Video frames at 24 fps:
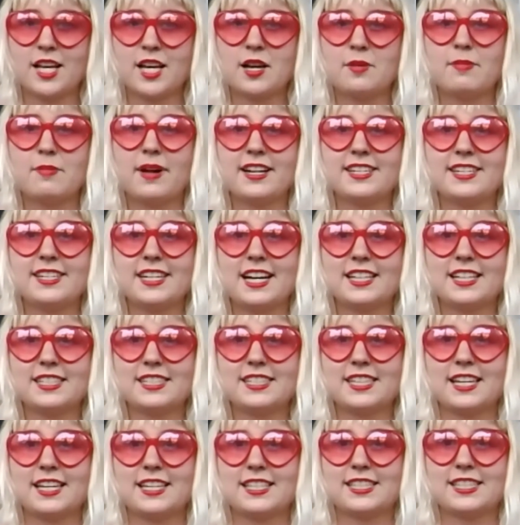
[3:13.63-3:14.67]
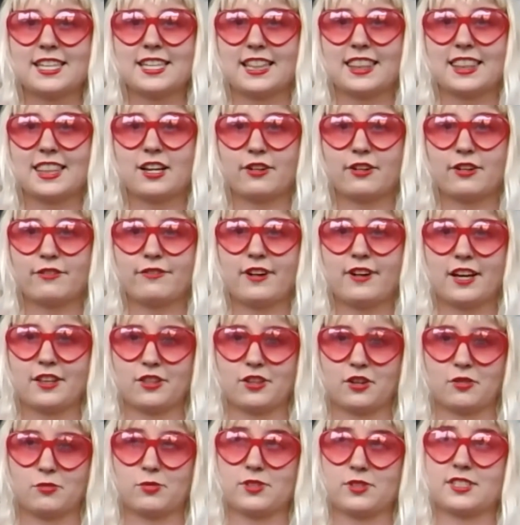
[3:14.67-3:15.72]
My dad says that their
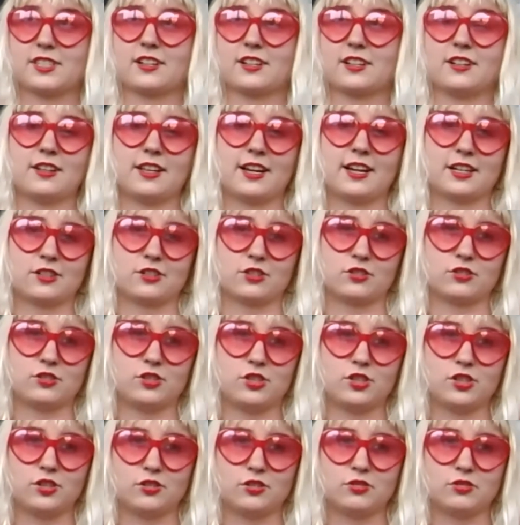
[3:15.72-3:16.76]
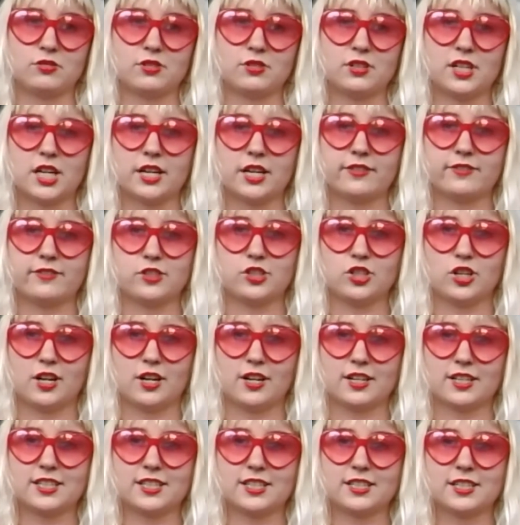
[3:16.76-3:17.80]
father was a collector too, of
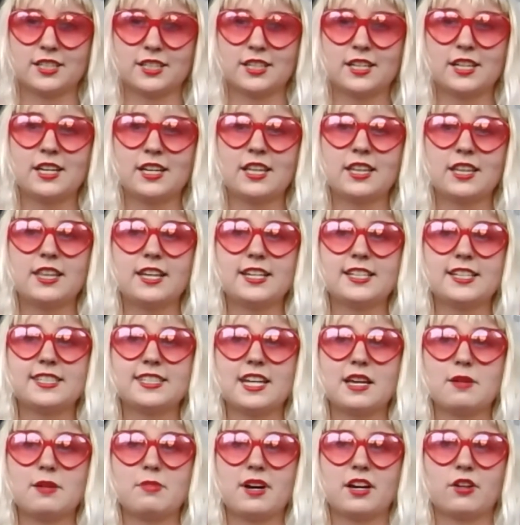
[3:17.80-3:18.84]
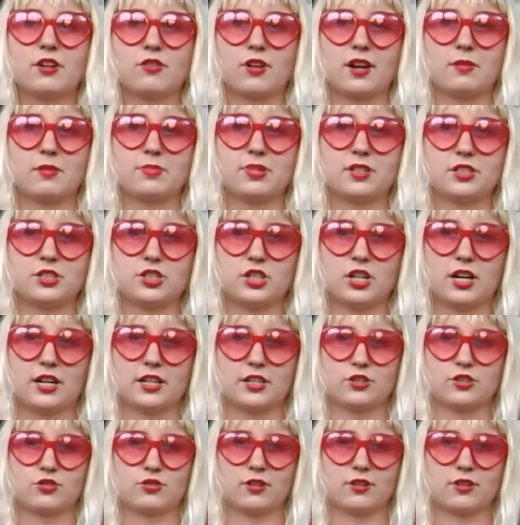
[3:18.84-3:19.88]
junk. They say my Grandpa John
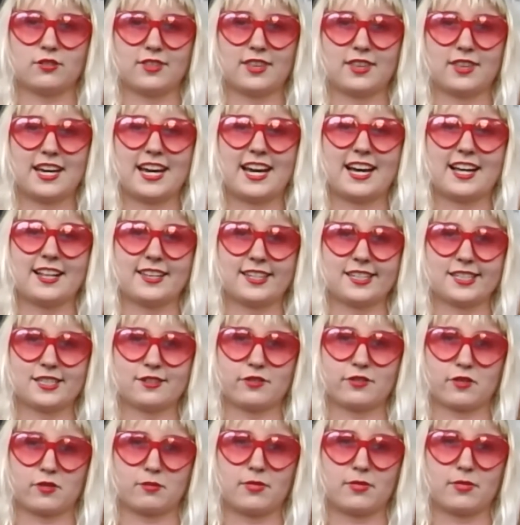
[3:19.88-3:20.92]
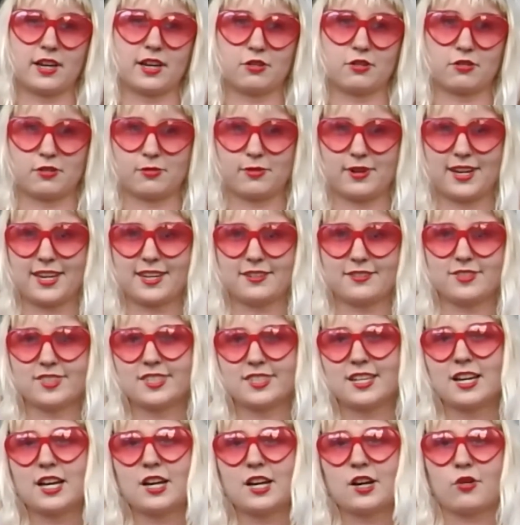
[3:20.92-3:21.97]
trove the alleys for microwaves
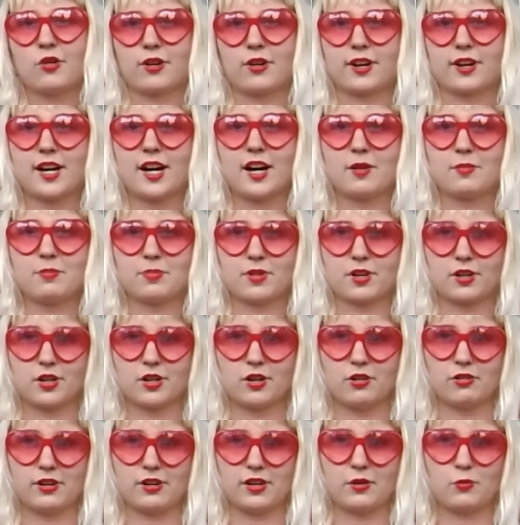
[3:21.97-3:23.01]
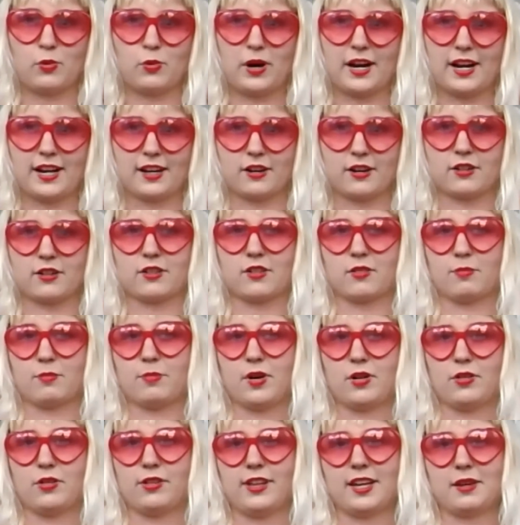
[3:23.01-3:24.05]
or copper-coated wire or
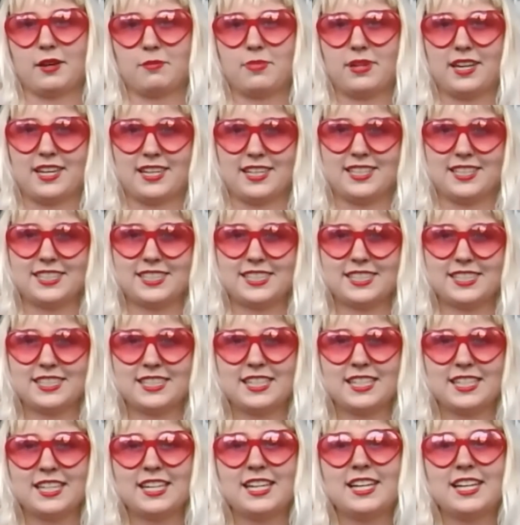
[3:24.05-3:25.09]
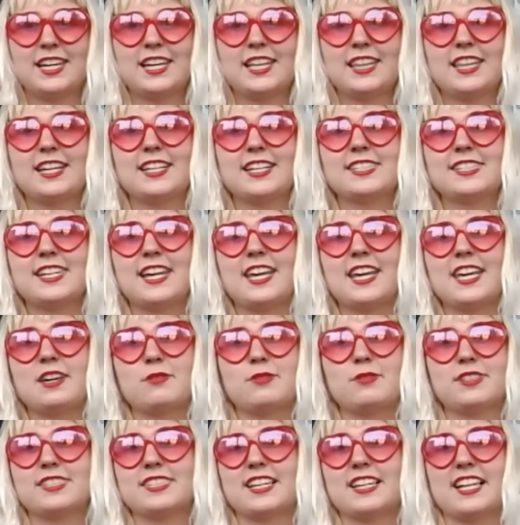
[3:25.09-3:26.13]
bowling pins. They say he
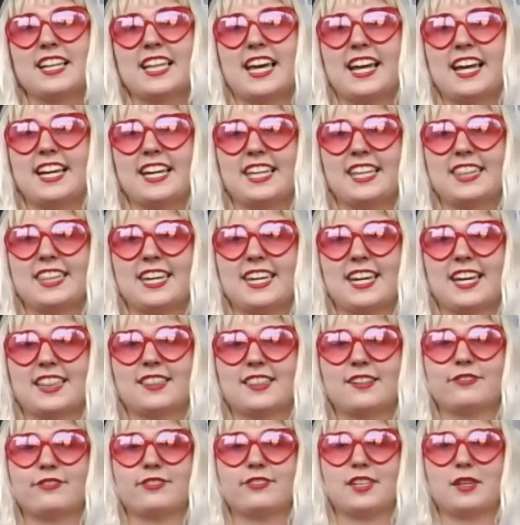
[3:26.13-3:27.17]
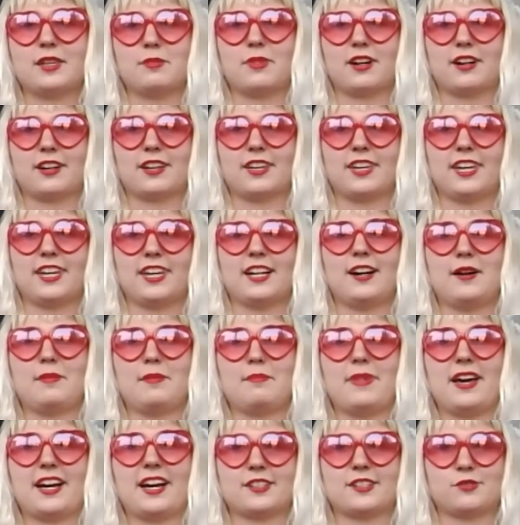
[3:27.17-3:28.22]
would sell anything at the flea market on
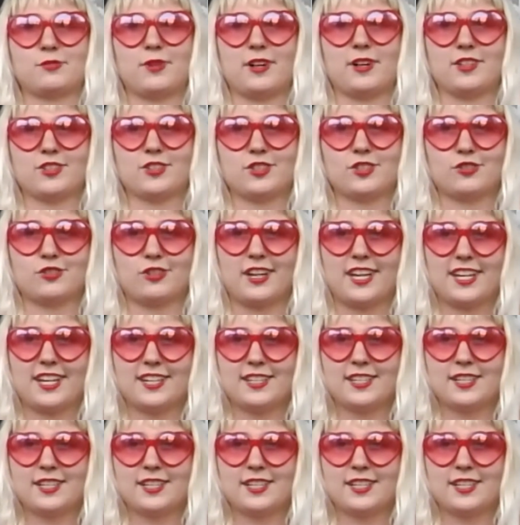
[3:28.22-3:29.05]
Maxwell Street,